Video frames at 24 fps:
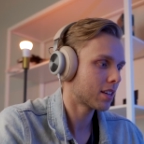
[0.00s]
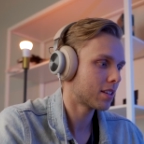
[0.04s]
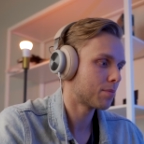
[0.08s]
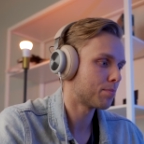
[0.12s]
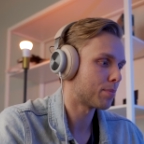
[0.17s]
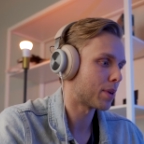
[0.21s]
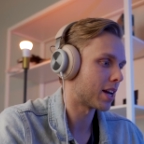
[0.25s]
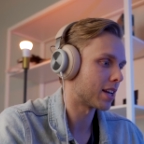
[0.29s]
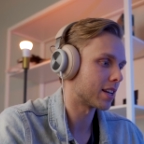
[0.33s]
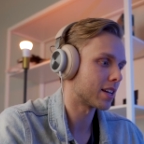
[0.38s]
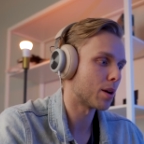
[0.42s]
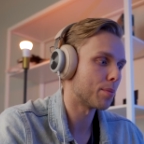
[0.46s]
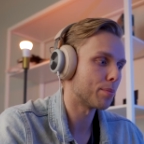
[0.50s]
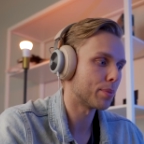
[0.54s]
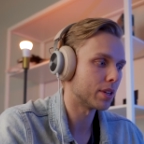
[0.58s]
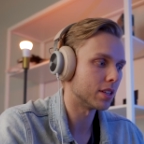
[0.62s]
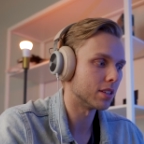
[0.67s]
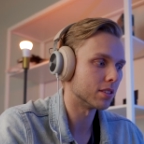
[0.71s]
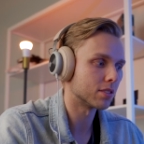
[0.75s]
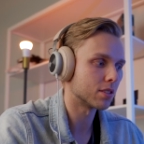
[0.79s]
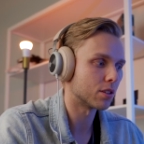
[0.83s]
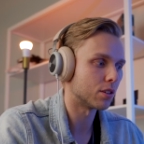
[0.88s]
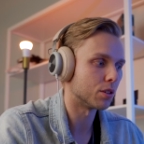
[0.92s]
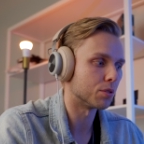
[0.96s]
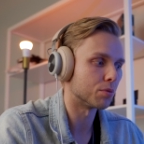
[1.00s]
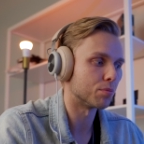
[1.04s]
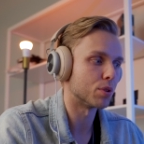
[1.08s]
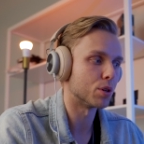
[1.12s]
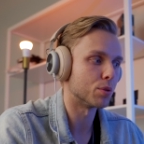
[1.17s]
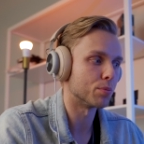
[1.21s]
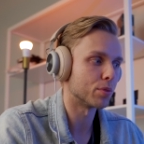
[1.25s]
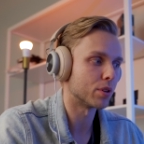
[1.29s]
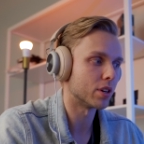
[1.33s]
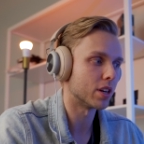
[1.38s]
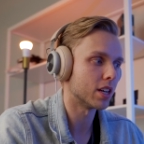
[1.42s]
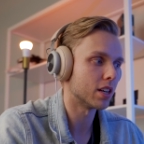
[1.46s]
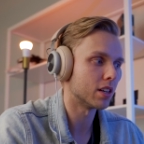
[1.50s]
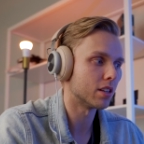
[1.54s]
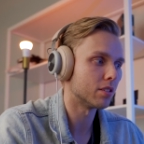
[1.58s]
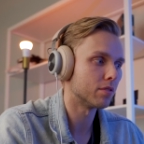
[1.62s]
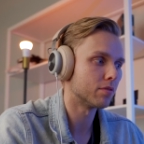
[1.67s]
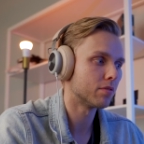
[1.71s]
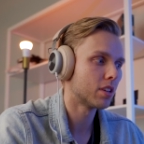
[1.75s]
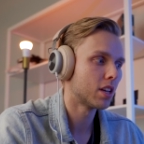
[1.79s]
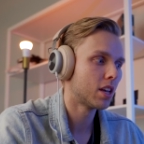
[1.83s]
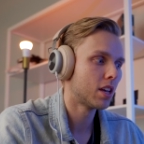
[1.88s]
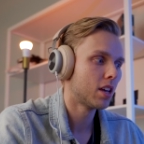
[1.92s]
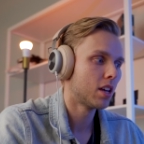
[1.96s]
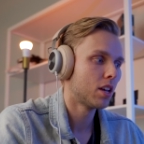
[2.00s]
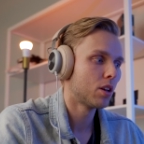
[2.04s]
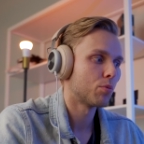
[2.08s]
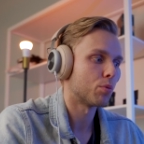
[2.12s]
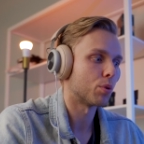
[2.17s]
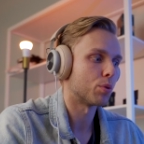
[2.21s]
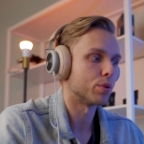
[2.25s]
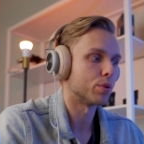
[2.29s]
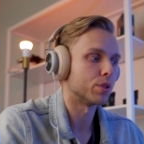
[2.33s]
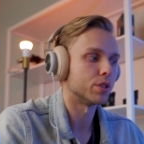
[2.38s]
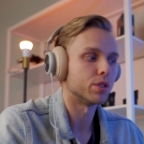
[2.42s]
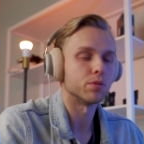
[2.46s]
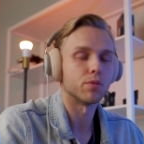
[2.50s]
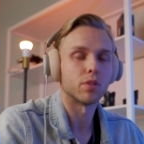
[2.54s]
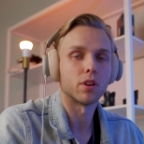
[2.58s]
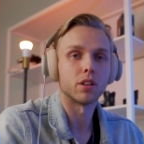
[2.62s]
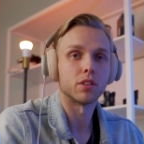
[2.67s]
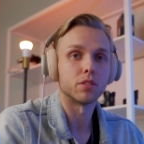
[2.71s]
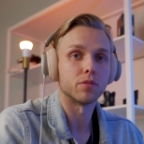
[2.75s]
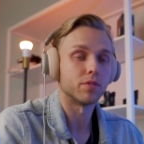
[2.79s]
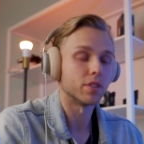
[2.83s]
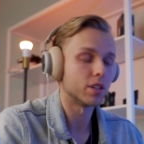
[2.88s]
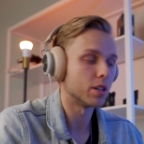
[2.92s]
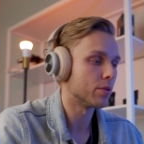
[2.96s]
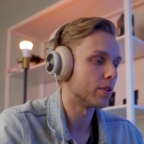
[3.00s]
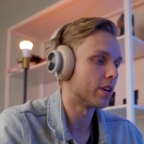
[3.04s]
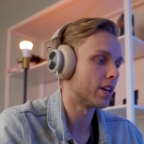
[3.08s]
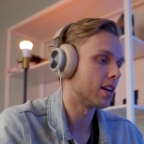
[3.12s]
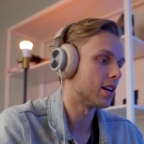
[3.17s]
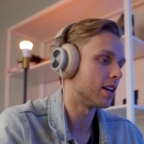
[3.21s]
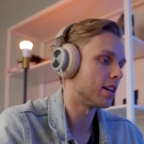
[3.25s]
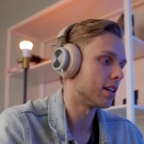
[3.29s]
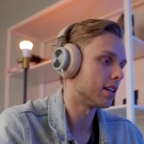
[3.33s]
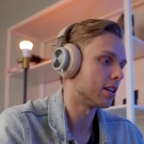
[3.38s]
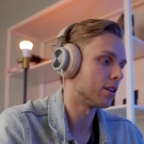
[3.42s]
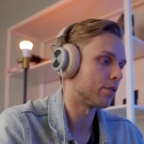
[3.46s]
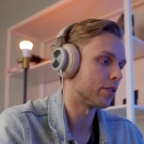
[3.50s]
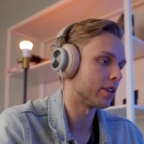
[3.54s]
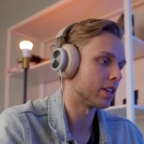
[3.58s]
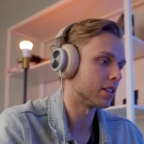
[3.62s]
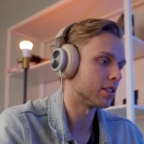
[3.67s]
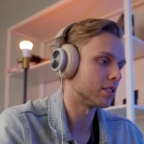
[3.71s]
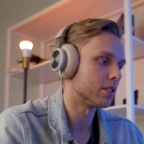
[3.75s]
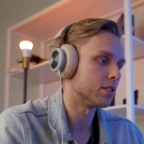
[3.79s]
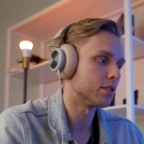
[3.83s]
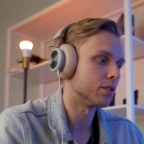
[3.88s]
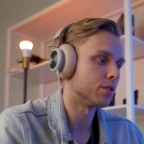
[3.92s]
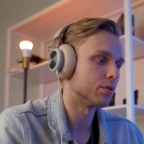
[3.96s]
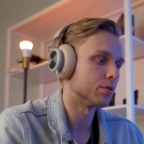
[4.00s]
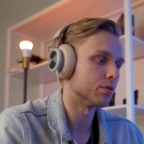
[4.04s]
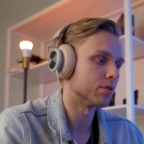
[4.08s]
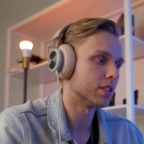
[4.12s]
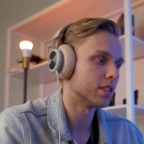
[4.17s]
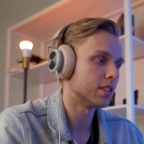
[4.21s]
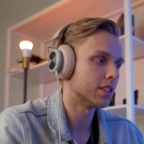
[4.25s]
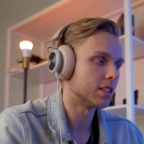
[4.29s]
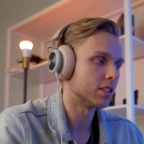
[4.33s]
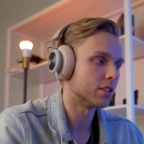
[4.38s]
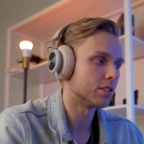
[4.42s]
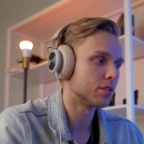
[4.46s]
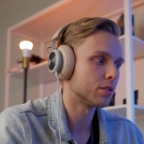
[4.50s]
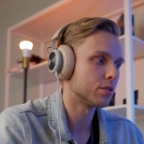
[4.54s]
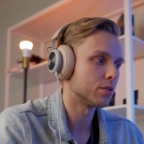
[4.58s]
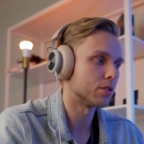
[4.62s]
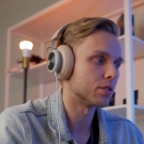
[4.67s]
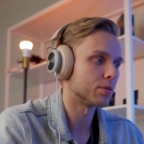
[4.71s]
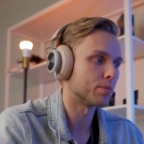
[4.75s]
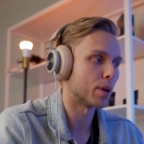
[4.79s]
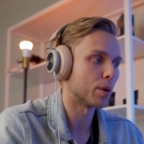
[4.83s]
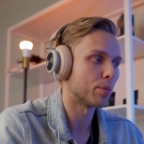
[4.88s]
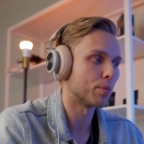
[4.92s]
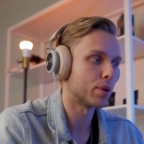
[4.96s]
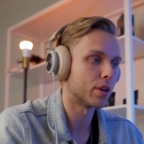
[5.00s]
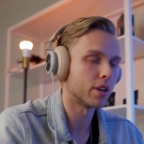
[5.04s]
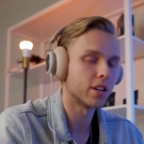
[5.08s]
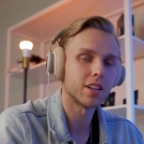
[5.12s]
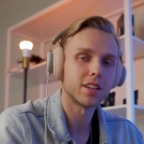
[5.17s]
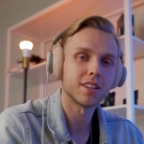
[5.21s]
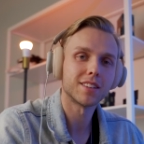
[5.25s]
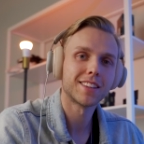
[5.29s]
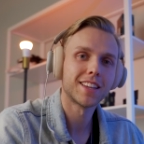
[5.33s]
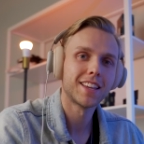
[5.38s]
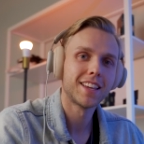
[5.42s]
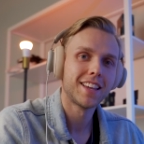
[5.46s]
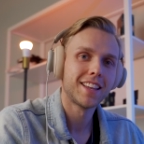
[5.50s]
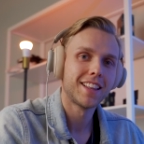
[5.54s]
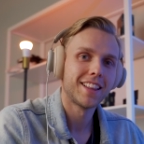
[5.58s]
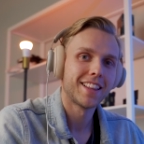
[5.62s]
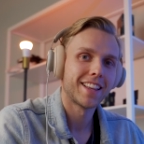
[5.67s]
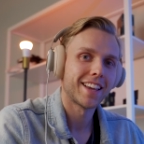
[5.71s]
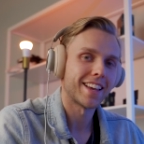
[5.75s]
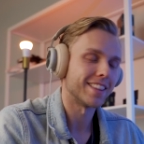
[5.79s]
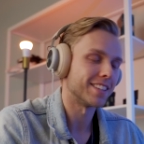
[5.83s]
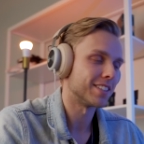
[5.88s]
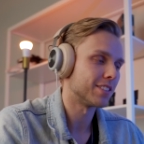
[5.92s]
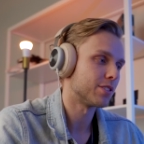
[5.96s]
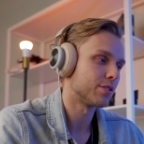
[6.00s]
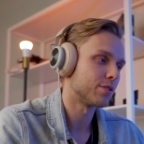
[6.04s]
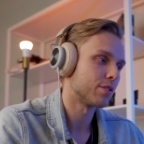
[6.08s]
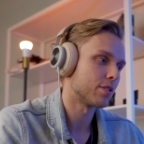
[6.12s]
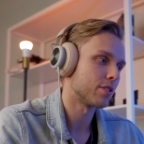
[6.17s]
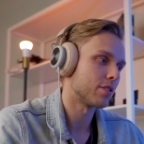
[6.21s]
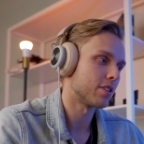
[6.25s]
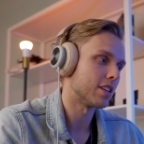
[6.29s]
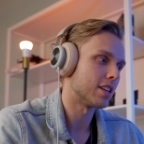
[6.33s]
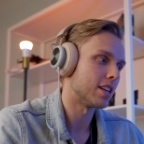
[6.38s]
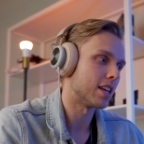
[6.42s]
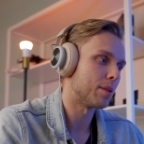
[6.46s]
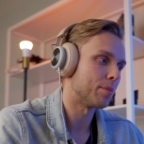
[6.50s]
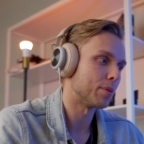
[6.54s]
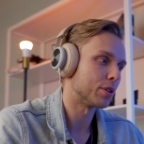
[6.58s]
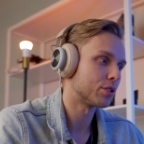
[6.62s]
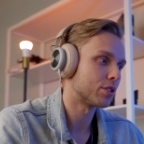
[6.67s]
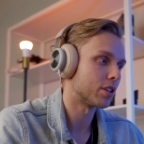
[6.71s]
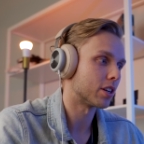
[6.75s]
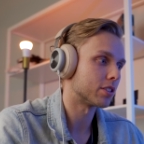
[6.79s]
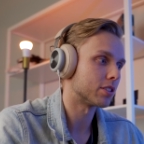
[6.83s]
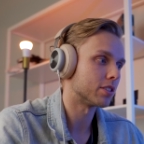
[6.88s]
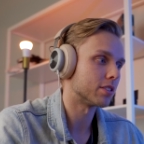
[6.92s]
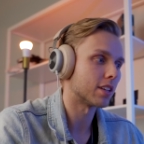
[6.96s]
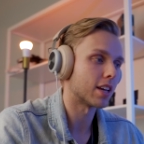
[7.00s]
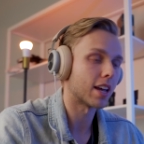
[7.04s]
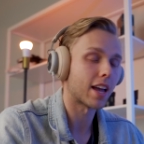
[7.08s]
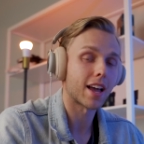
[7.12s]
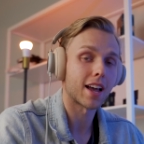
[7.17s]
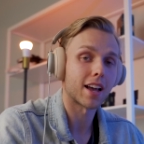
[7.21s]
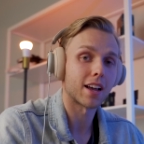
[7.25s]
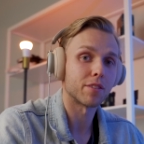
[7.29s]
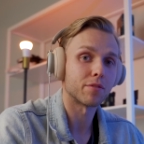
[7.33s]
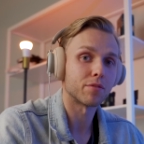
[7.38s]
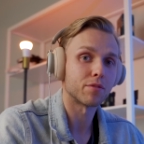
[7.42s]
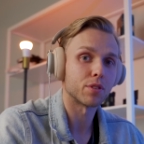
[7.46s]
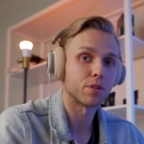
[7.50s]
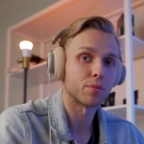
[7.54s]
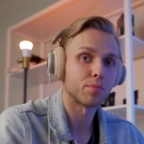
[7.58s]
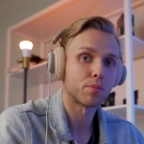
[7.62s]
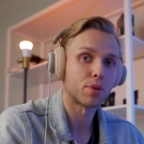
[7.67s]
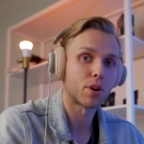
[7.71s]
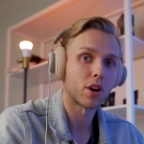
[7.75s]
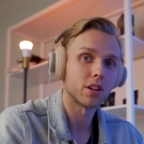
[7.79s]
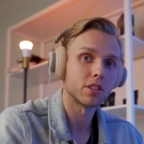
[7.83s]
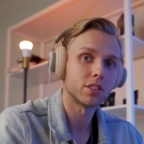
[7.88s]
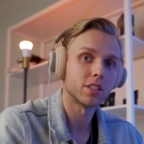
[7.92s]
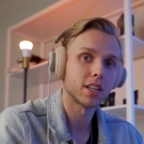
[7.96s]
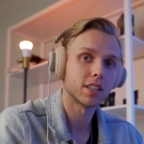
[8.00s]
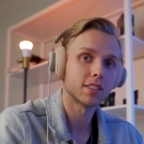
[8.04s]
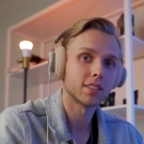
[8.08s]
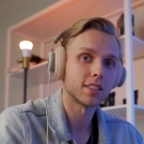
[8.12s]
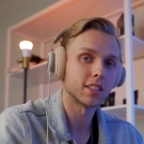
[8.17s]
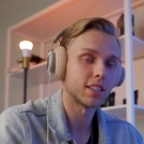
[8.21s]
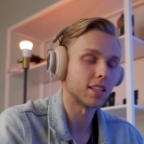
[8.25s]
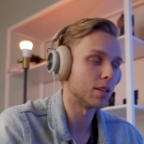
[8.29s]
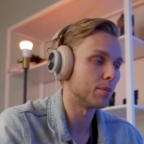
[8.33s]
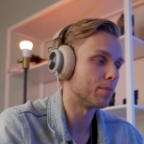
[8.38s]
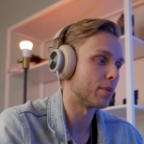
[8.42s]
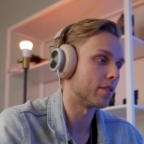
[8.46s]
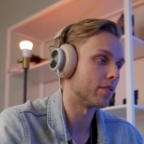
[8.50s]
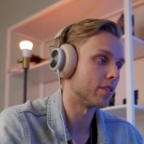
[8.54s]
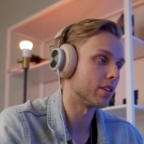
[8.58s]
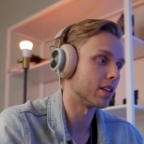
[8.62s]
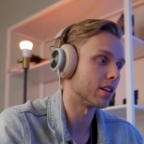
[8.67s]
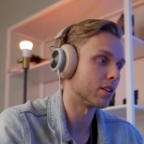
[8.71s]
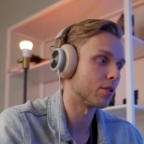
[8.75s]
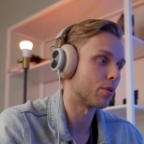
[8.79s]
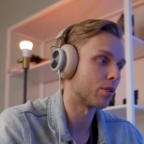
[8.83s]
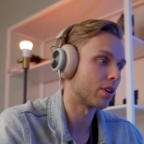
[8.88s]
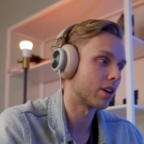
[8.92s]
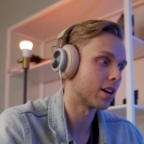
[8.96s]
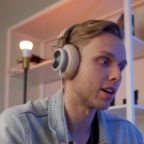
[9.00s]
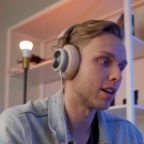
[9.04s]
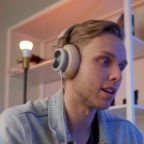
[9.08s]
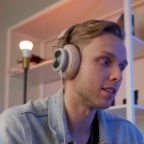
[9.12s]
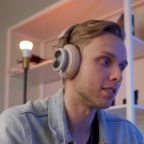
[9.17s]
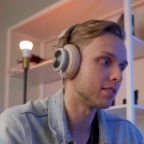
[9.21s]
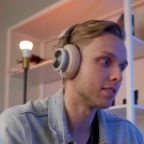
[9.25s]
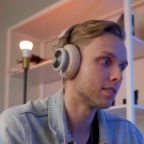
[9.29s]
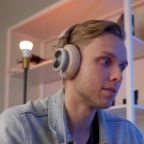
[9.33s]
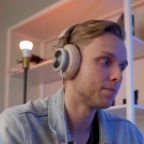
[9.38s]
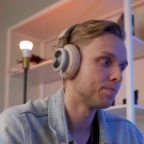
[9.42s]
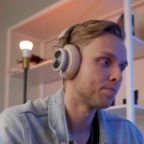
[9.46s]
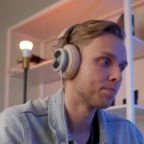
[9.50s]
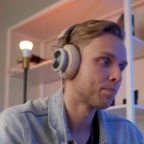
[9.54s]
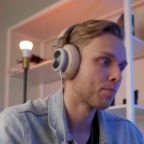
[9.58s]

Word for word: My company is called Rome Creative, where we do all our video editing going into Indigenous Tourism Alberta. And this is sort of the naming structures I have for the projects to keep everything organized.